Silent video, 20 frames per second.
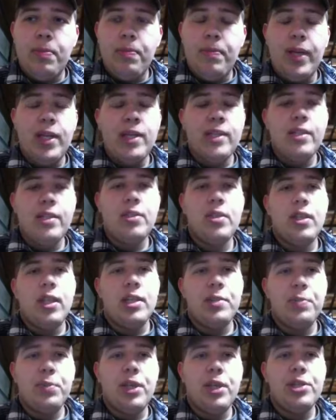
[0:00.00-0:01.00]
because there's
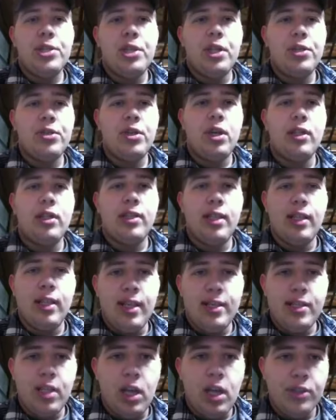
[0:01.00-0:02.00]
less pressure, it draws in
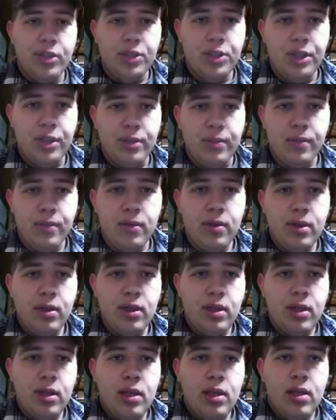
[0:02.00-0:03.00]
less oxygen,
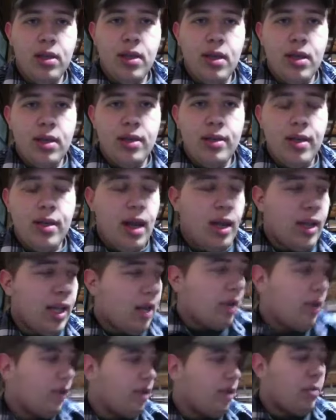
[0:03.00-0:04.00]

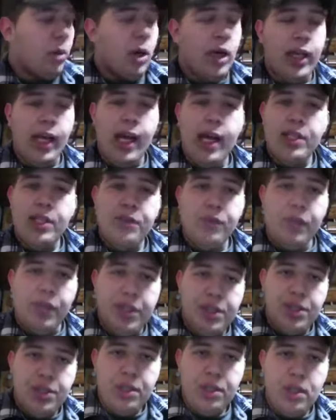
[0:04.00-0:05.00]
allowing for more
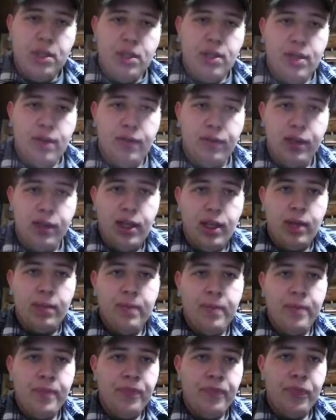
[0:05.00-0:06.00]
gas-rich flame.